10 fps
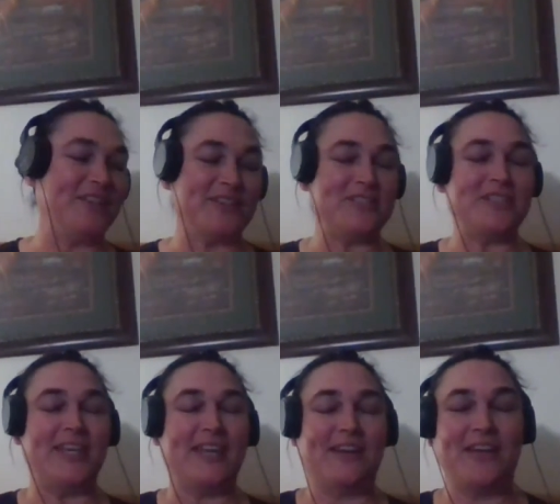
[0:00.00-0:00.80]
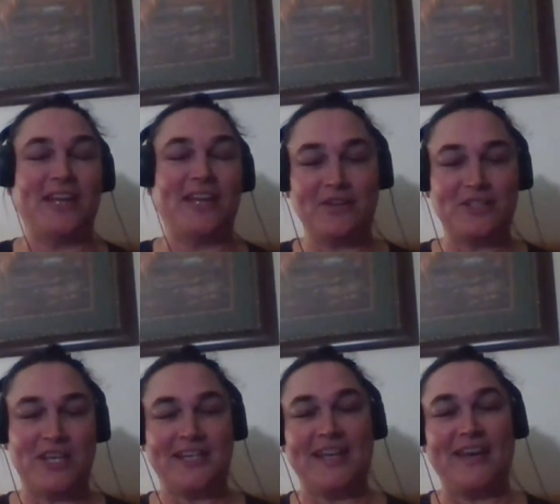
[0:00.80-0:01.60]
urgent care and get her
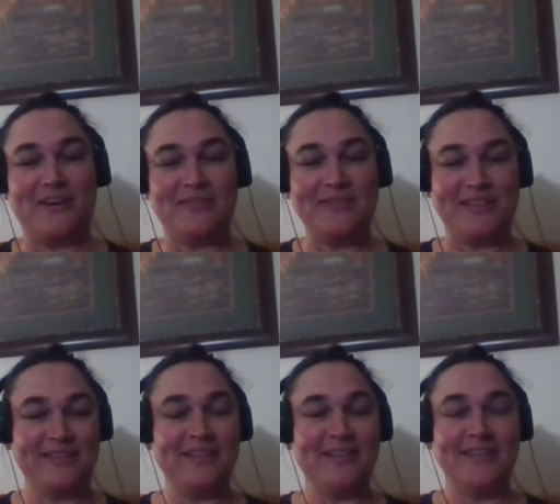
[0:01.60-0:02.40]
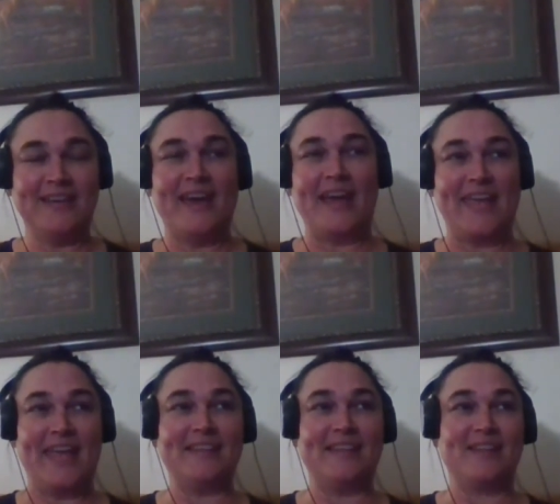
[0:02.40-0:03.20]
checked out, and I
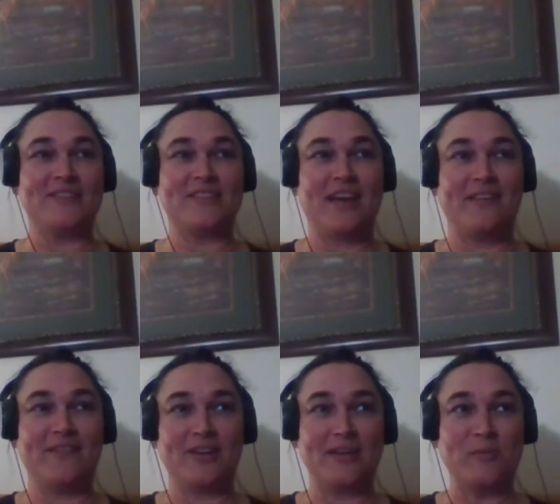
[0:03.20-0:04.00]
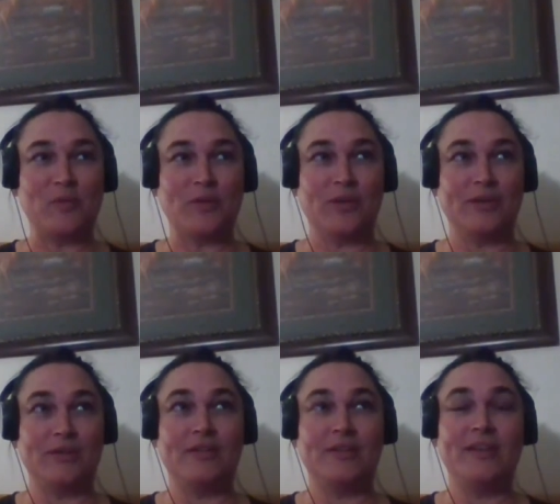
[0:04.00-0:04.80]
can't let her suffer anymore.